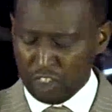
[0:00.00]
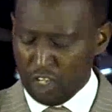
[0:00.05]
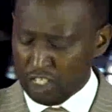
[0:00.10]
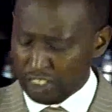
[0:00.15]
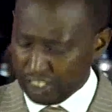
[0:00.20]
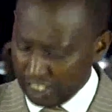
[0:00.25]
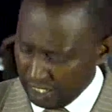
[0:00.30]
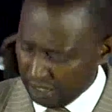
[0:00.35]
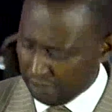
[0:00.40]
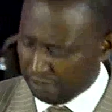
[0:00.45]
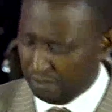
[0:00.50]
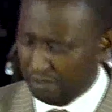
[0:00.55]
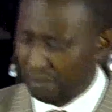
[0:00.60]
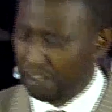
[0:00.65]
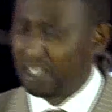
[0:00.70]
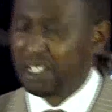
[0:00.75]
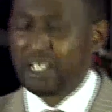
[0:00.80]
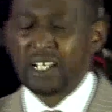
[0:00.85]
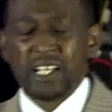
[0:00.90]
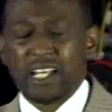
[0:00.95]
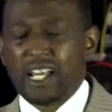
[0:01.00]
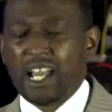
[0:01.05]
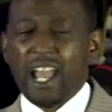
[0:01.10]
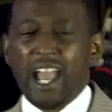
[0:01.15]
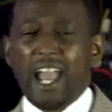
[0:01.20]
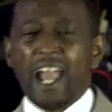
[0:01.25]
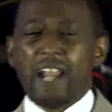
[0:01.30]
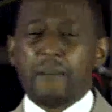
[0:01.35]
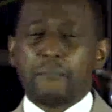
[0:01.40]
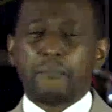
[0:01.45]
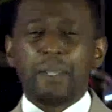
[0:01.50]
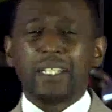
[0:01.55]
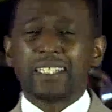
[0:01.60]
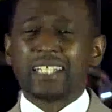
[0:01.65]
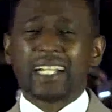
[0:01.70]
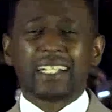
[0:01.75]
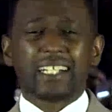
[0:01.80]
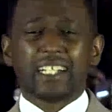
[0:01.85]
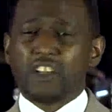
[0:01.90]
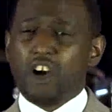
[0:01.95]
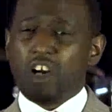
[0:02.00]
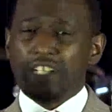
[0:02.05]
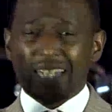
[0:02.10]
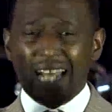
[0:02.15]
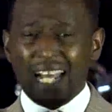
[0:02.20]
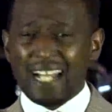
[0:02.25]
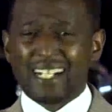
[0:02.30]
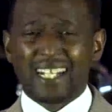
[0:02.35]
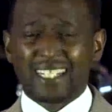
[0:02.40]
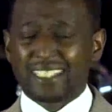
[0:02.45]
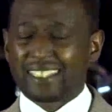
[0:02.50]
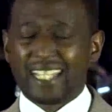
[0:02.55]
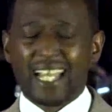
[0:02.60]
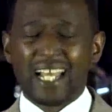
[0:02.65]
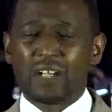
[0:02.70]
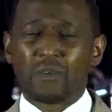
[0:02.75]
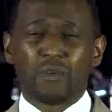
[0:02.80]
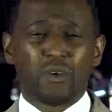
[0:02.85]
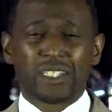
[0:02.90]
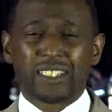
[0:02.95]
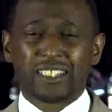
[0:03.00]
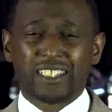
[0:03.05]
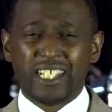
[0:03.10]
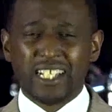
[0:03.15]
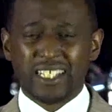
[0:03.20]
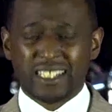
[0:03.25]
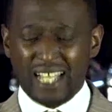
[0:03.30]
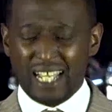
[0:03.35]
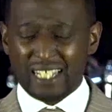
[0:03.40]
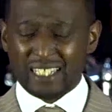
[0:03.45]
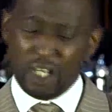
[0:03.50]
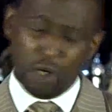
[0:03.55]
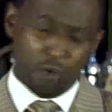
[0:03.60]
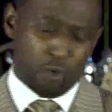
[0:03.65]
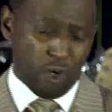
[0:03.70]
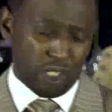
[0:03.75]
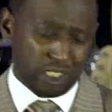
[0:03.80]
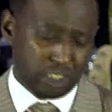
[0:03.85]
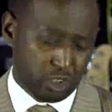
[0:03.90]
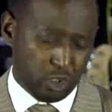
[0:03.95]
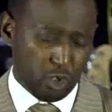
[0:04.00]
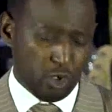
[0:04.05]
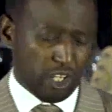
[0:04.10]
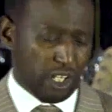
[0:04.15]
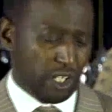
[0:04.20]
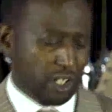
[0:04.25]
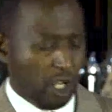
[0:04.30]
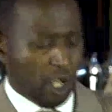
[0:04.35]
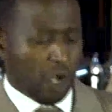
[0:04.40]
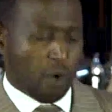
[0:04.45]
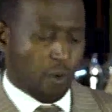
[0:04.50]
taught him. And Peter did not understand what Jesus was doing.